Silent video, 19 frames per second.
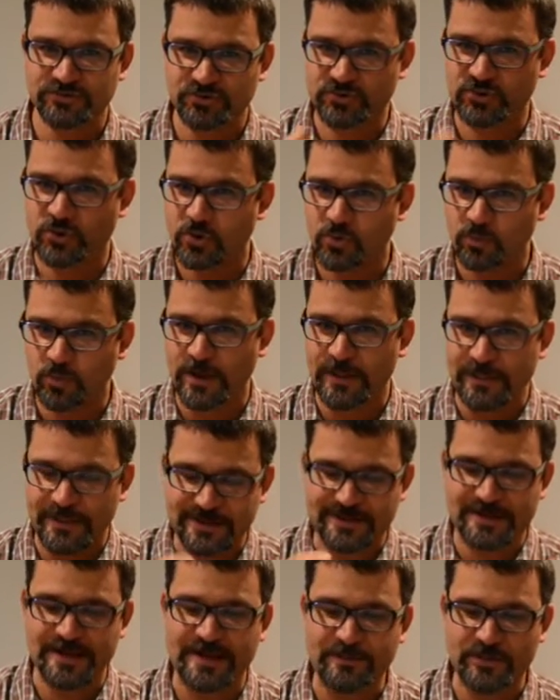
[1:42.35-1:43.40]
Turn 1, the
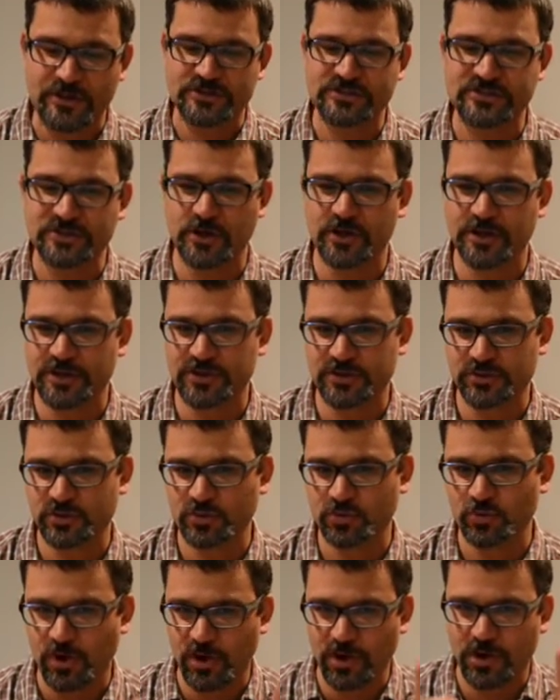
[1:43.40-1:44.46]
game has started.
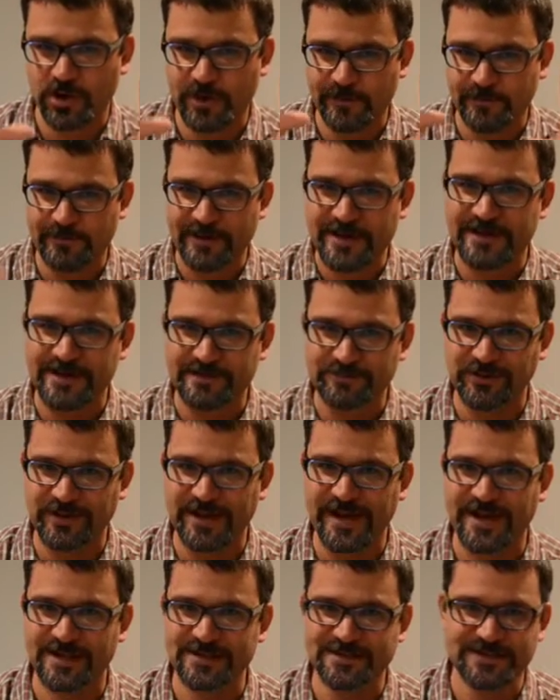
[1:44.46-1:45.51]
You are making
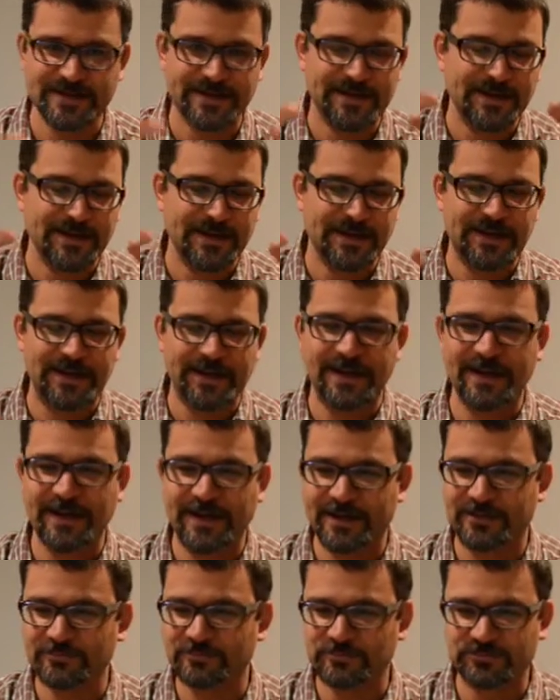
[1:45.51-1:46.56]
plans
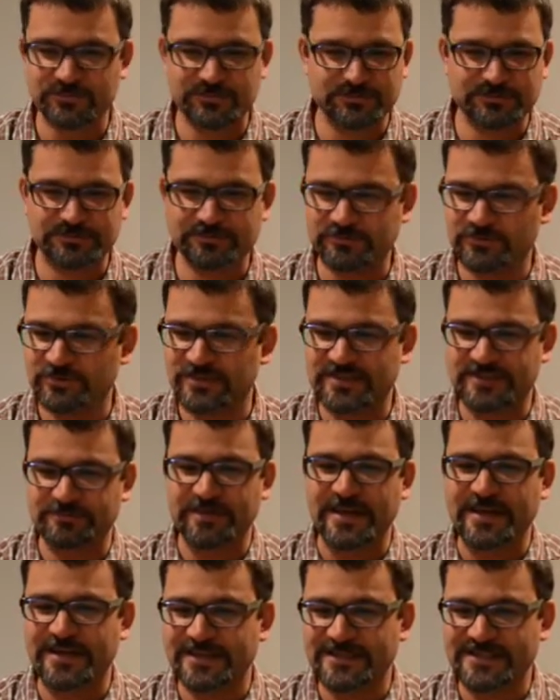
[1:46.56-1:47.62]
and
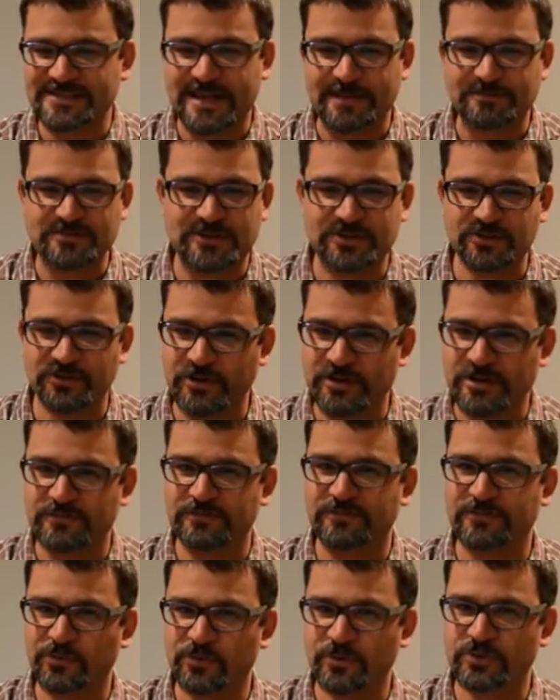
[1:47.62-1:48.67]
making steps that are going to
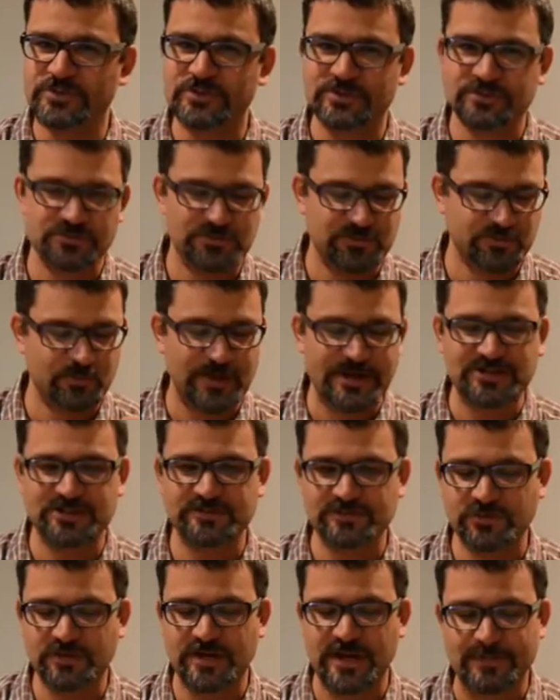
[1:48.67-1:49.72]
influence the rest
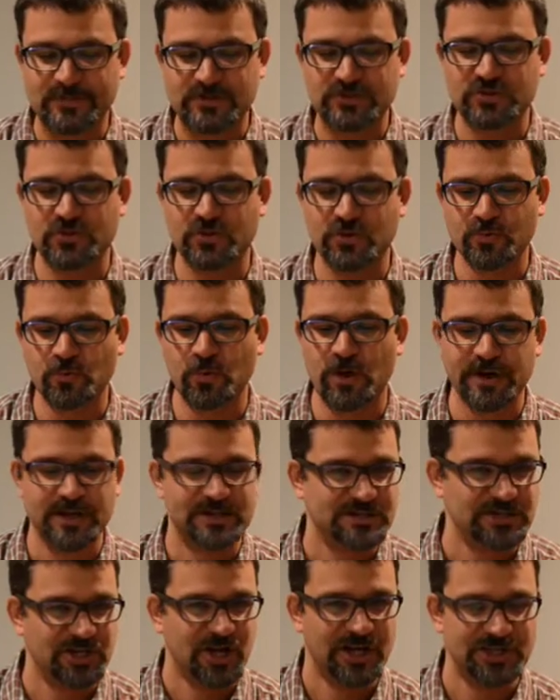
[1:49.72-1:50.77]
of your game in turn 1.
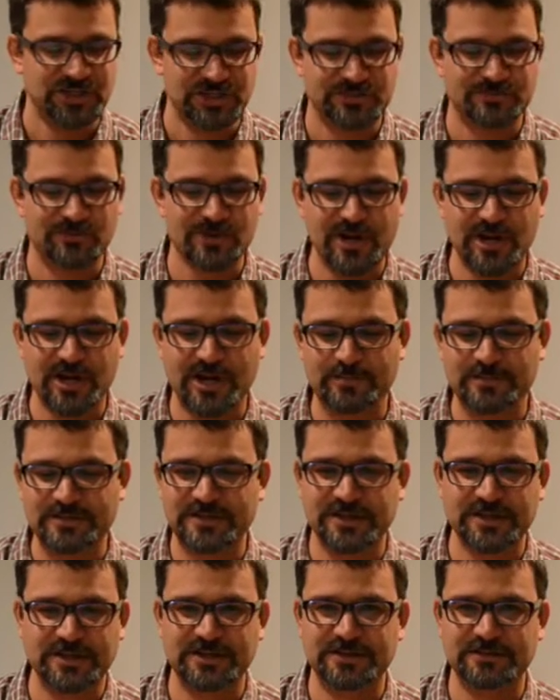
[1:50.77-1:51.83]
It's not just running up and
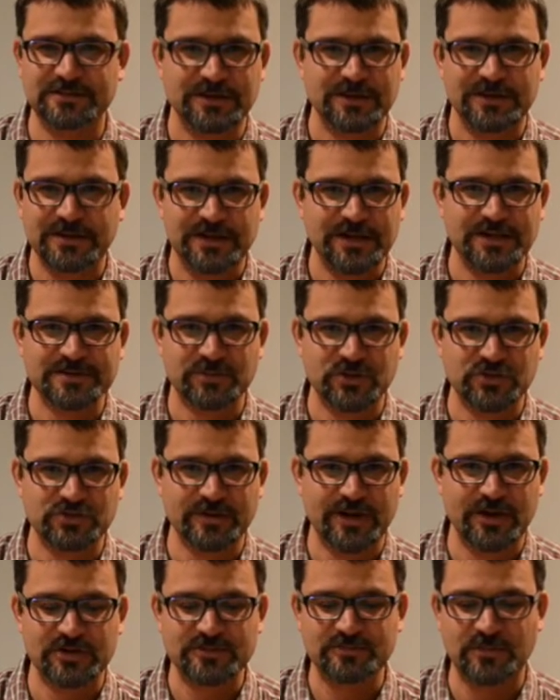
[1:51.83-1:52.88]
taking as much
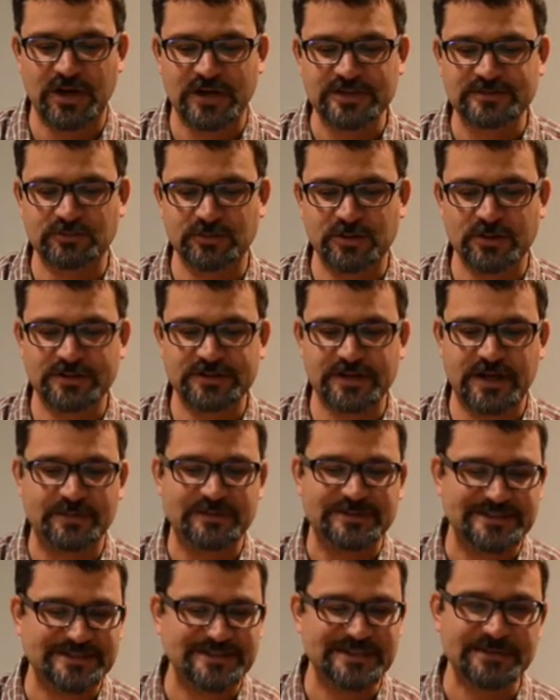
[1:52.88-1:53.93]
ground as possible all the time.
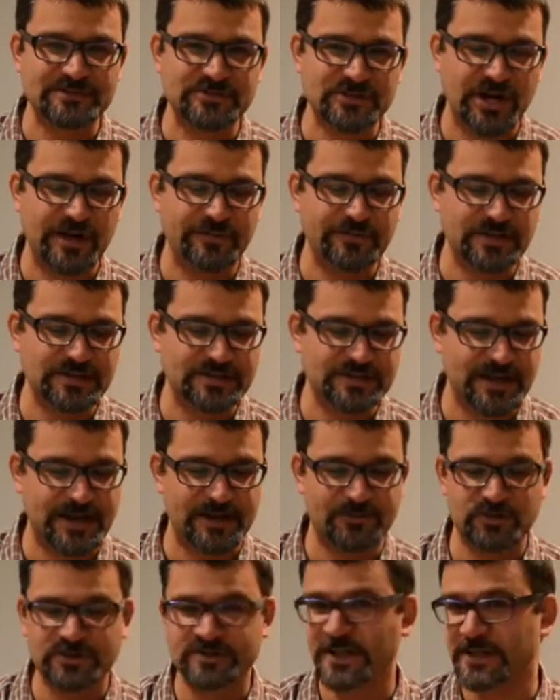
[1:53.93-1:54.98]
It seems obvious
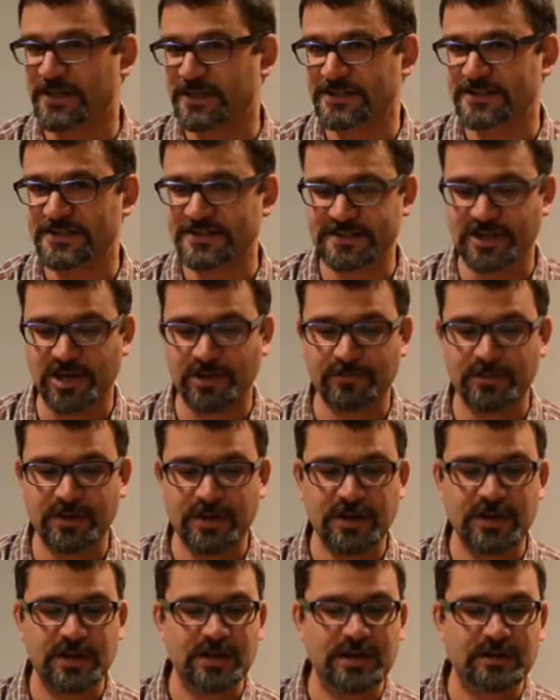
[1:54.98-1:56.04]
and redundant to some,
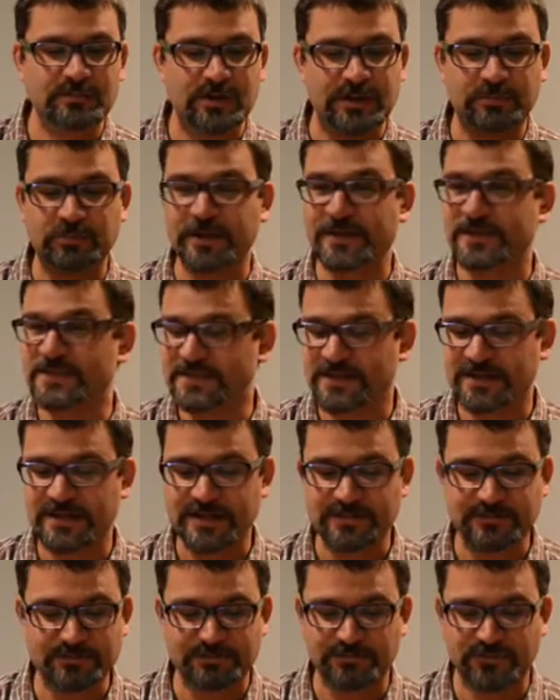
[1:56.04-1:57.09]
but I played this
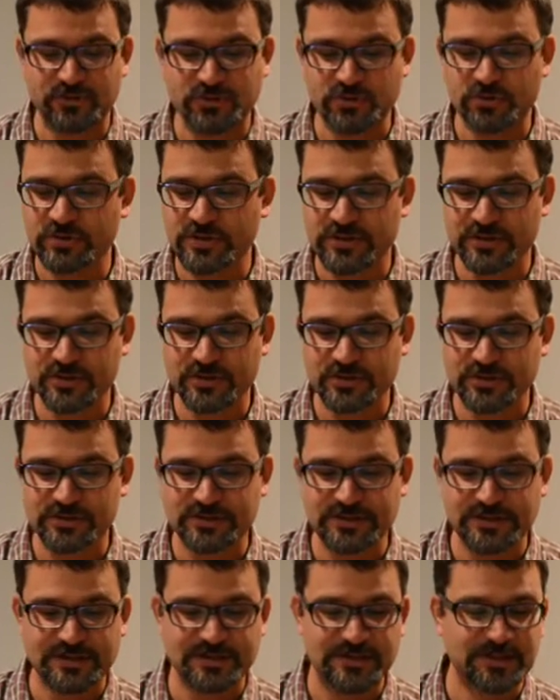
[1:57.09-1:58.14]
game for 2
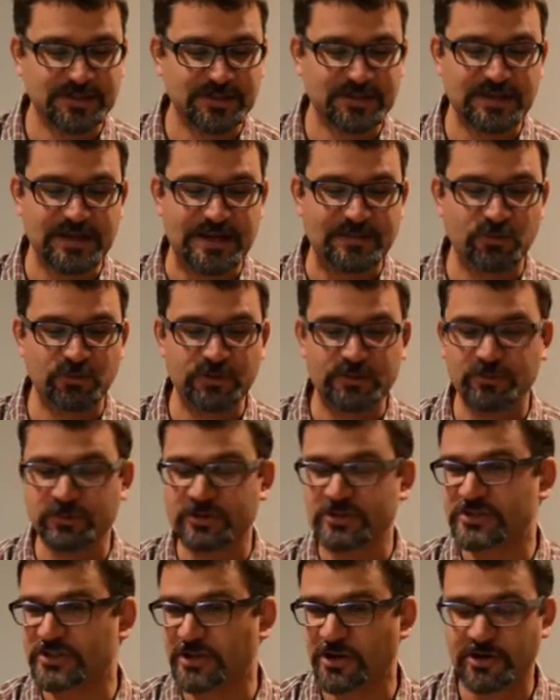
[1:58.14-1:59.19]
years thinking the game only really
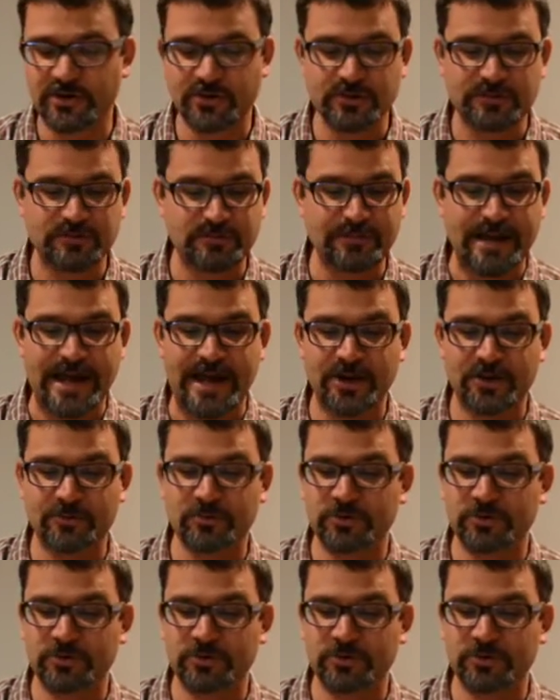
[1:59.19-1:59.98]
started or even mattered